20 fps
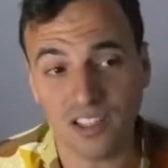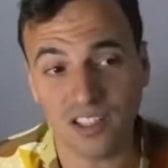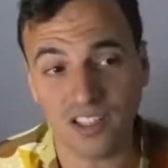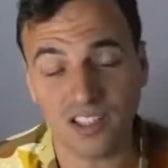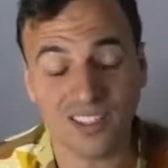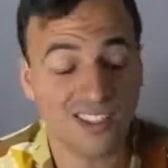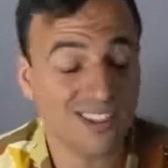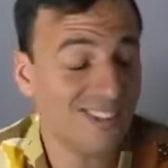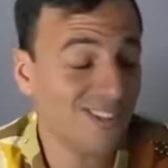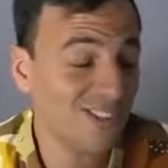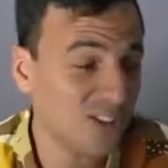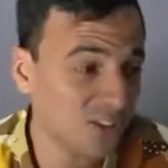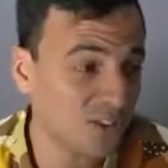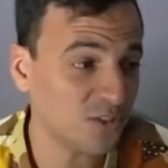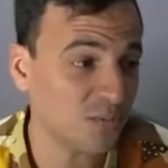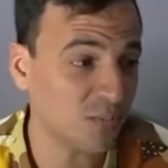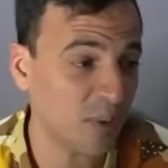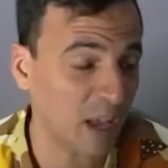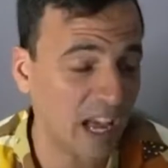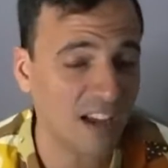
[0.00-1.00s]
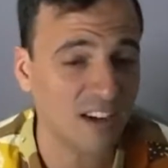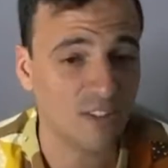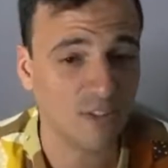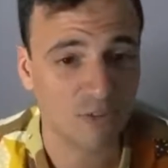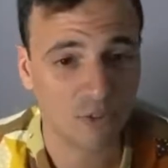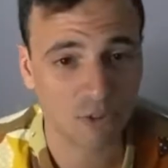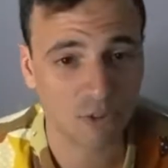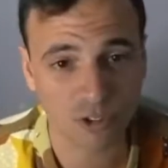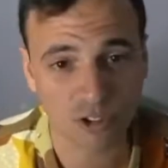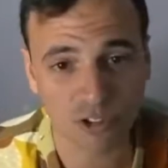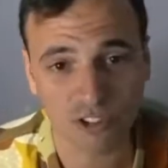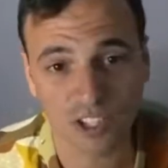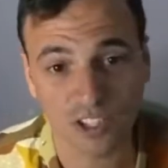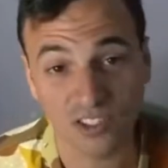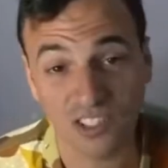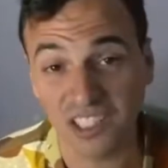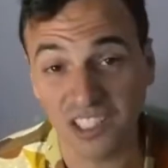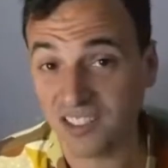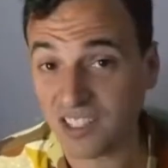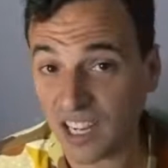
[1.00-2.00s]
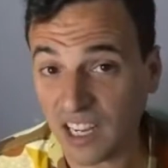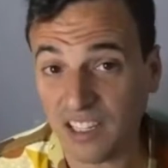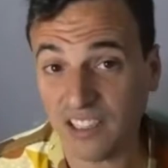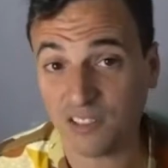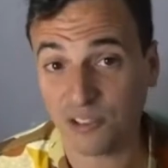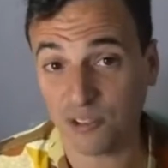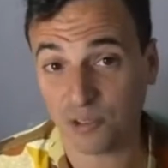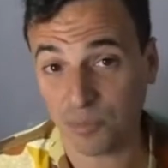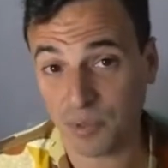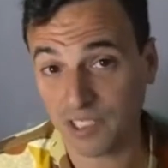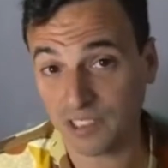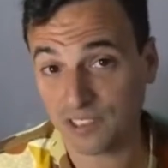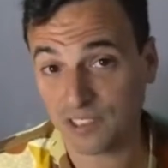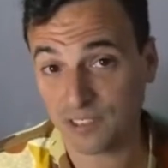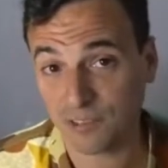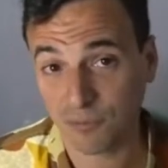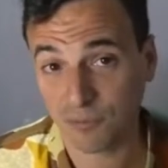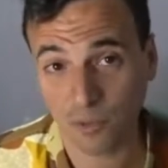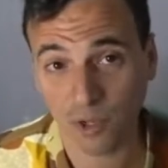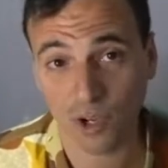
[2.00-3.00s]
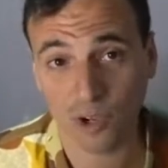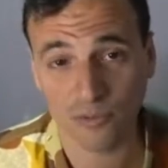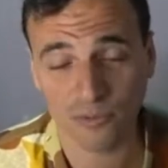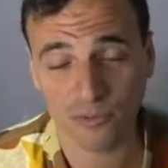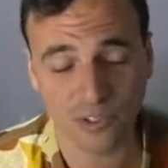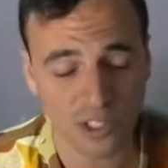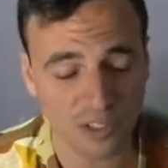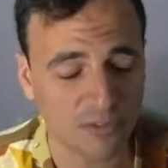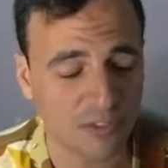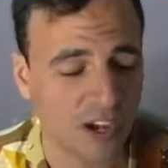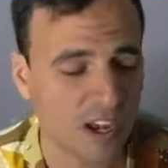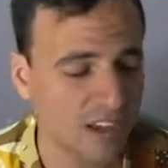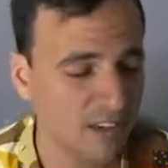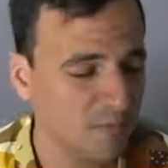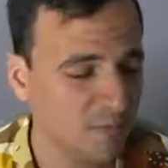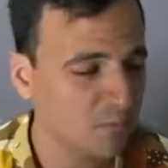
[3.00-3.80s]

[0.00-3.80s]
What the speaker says: it looks bad, unfortunately, on the entire space of DeFi.